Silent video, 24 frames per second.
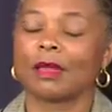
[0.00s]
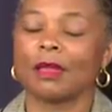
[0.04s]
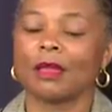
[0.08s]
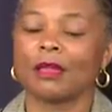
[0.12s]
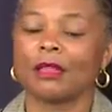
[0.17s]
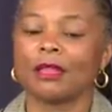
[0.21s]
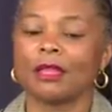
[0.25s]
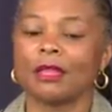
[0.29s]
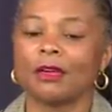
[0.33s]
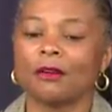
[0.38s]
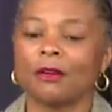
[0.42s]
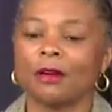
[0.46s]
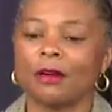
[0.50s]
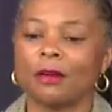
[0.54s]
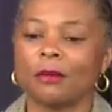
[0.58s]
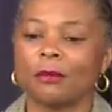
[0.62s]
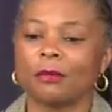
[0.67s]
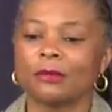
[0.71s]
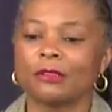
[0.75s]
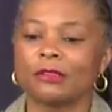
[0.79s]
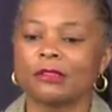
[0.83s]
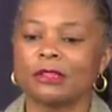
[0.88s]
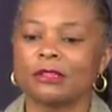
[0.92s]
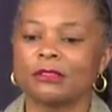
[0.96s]
There are
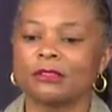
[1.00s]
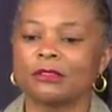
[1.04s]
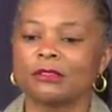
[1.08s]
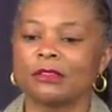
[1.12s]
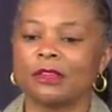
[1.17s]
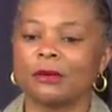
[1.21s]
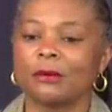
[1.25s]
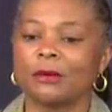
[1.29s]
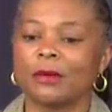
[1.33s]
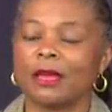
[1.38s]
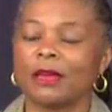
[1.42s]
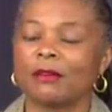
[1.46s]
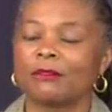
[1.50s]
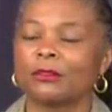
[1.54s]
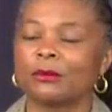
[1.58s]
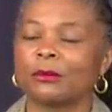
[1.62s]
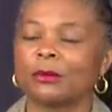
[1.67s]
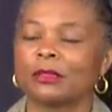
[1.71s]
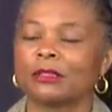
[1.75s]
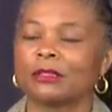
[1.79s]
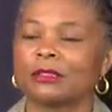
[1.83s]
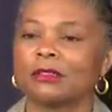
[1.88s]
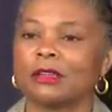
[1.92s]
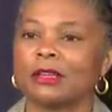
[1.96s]
procedures that we have to
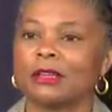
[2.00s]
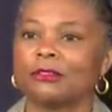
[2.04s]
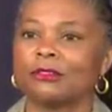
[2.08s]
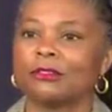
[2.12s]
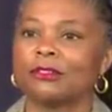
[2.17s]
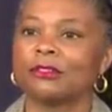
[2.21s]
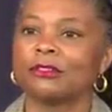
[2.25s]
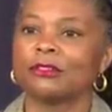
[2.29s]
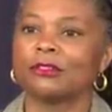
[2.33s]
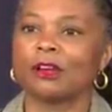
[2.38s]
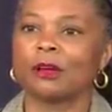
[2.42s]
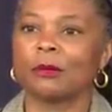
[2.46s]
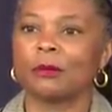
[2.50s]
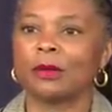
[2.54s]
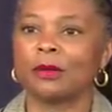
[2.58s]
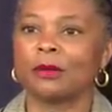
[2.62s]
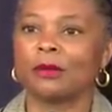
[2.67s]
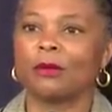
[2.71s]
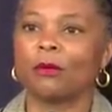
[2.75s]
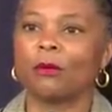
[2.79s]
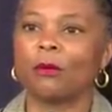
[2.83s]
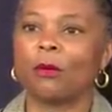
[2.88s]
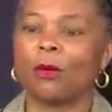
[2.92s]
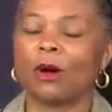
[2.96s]
undertake to determine
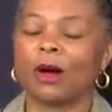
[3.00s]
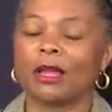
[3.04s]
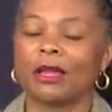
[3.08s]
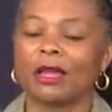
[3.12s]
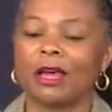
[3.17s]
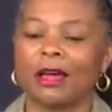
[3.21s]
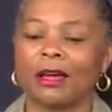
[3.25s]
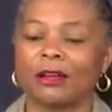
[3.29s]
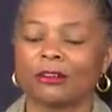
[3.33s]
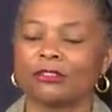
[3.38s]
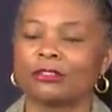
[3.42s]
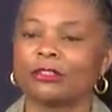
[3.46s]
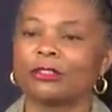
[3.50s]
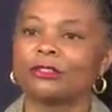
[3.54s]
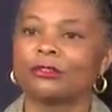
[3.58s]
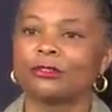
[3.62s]
what actually